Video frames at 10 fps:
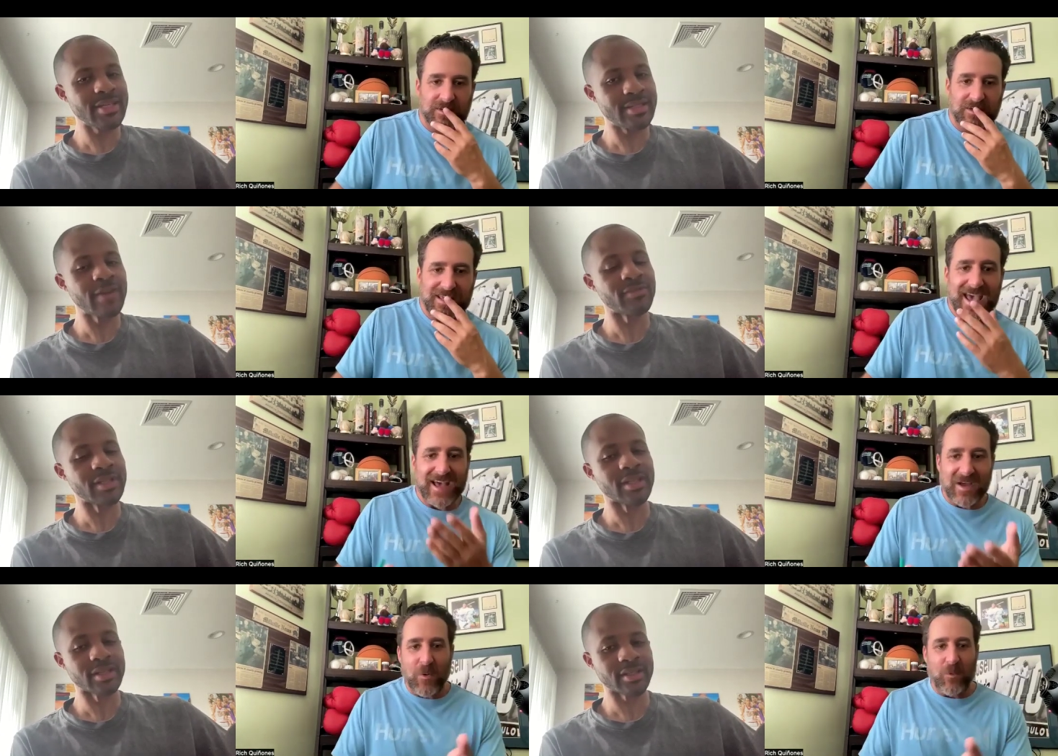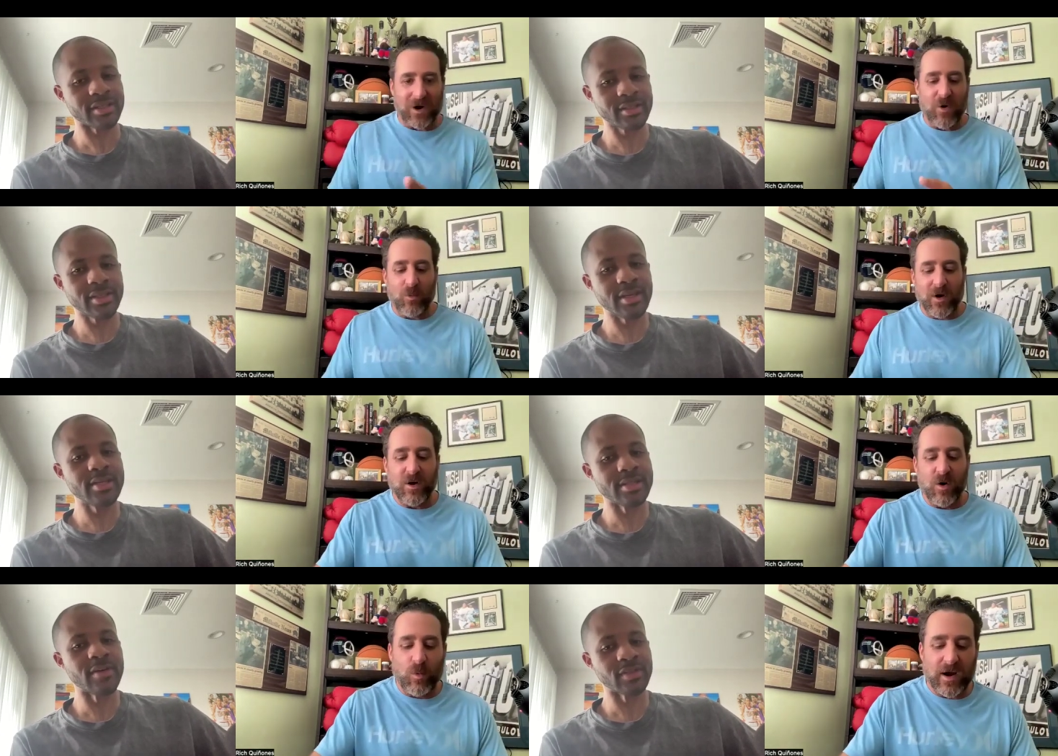Speaker 1: He's definitely yeah, looking. Where
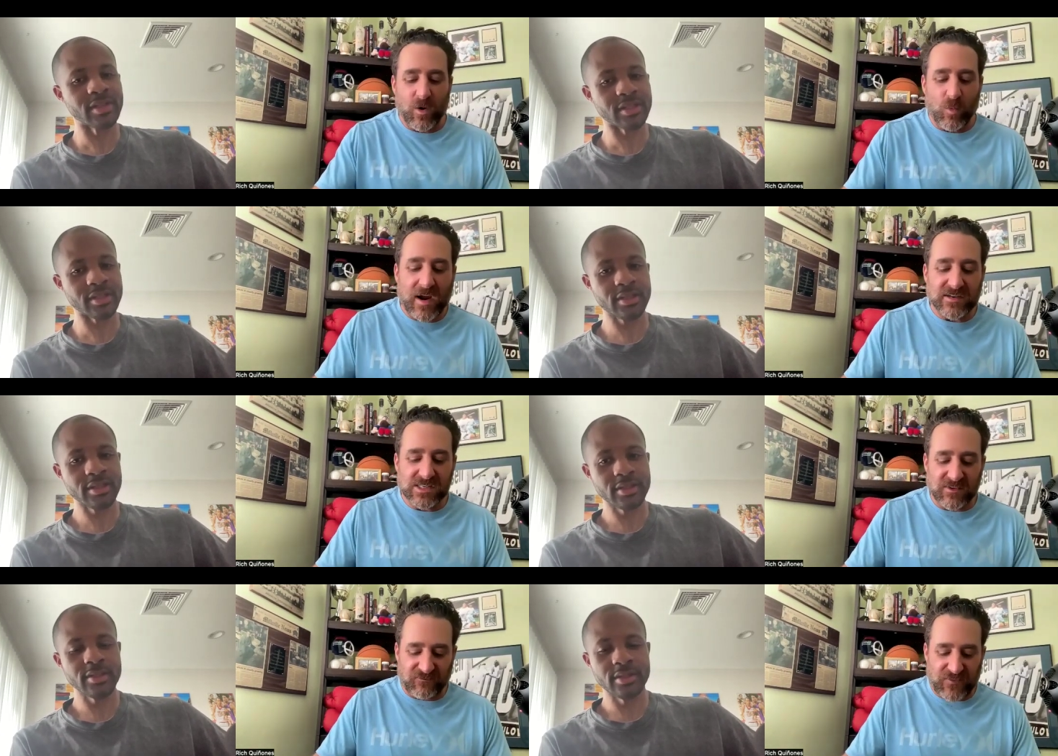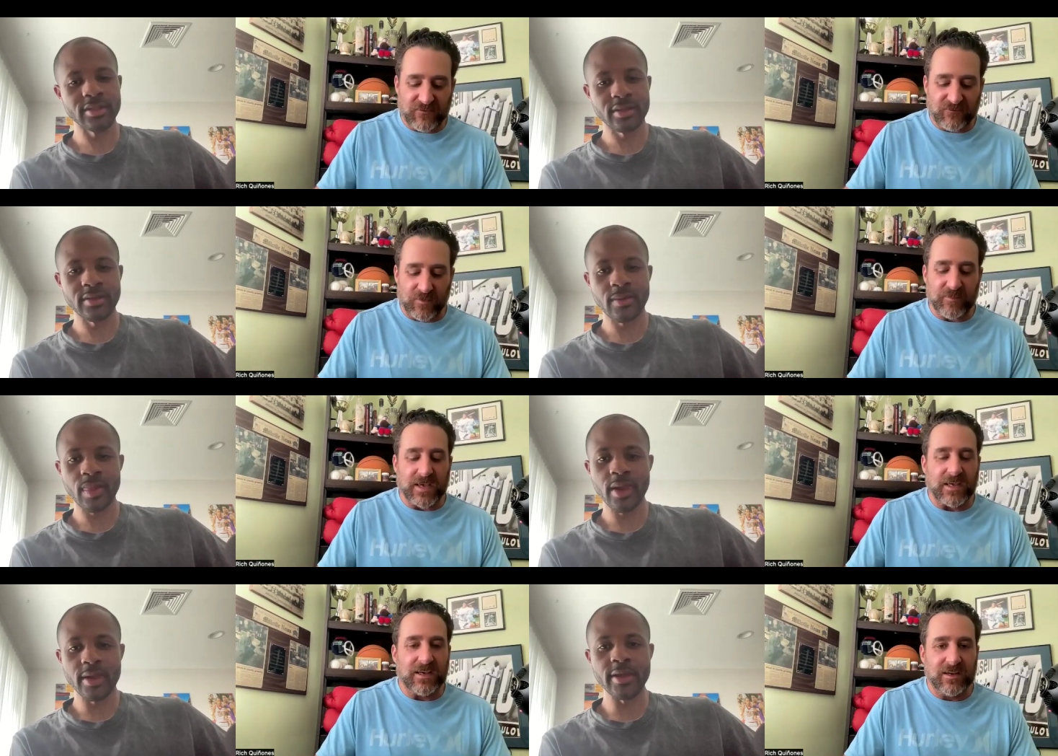where where where's the fit for
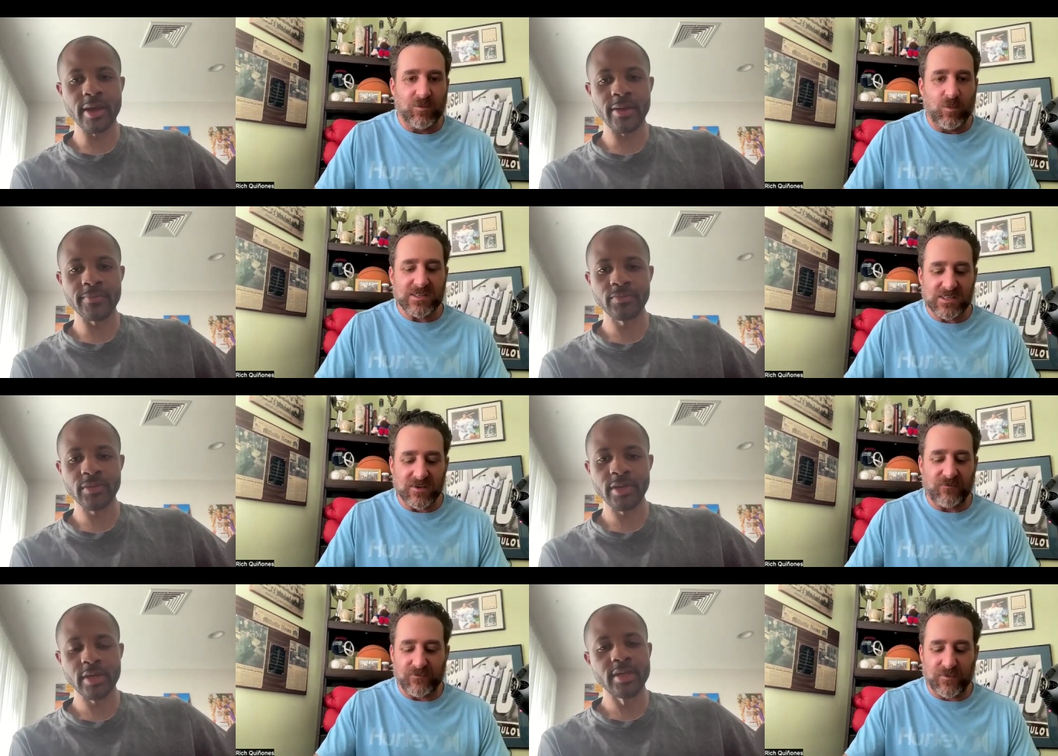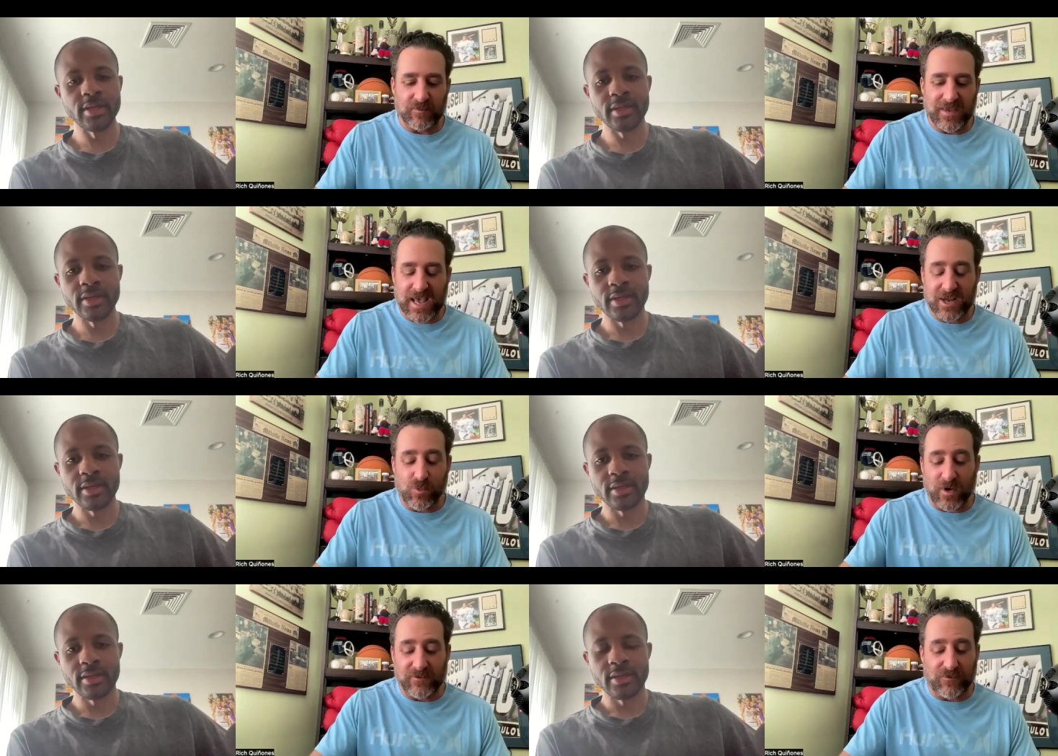me? Where's the fit for me? And
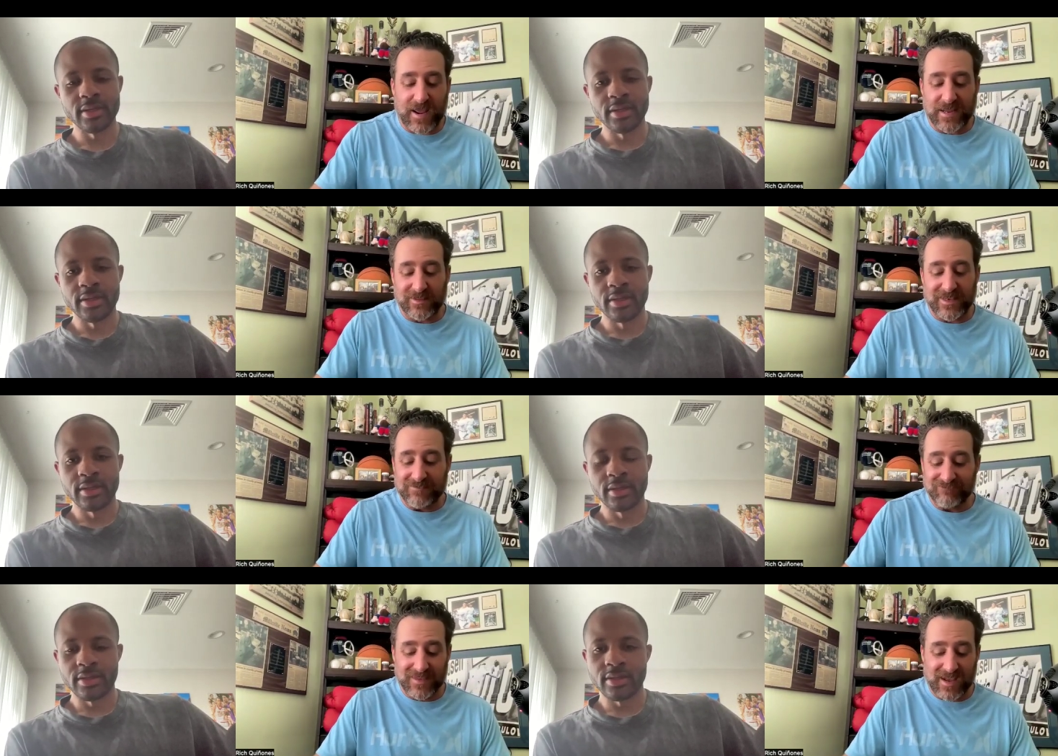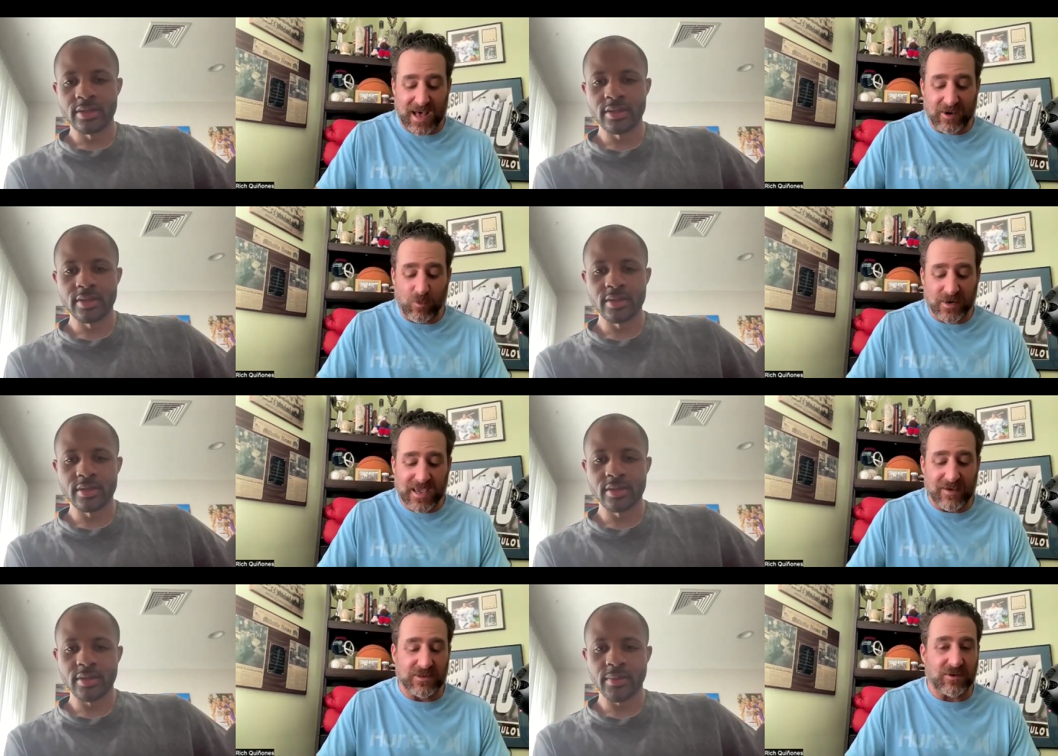quite frankly, I don't want
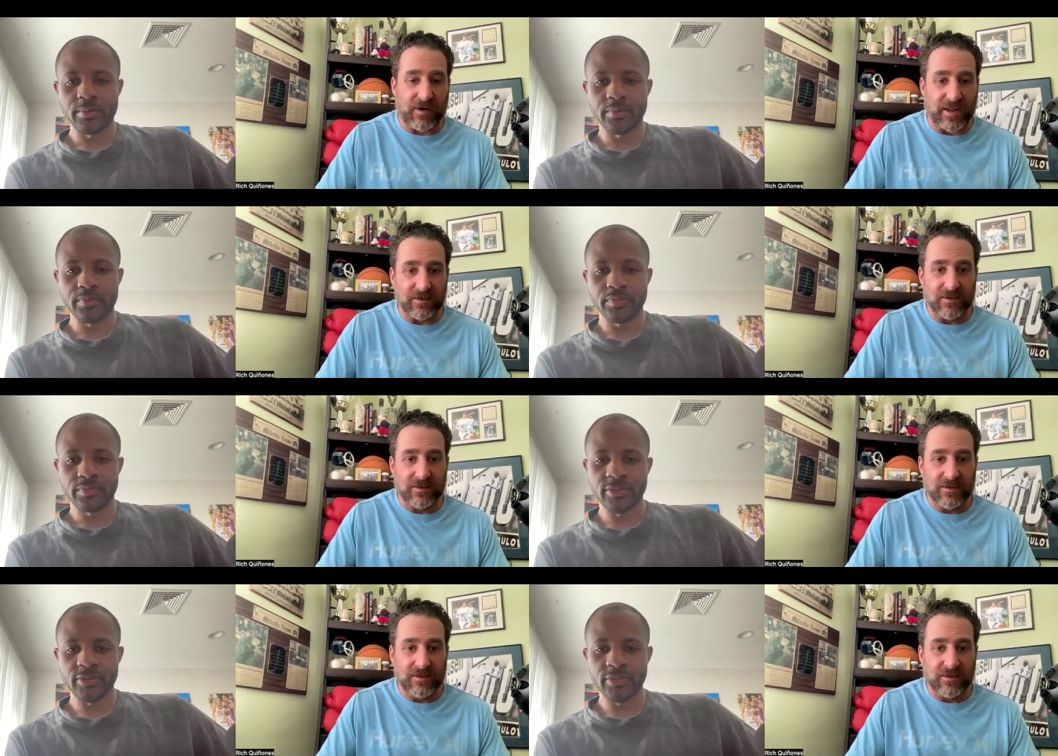Kevin Durant.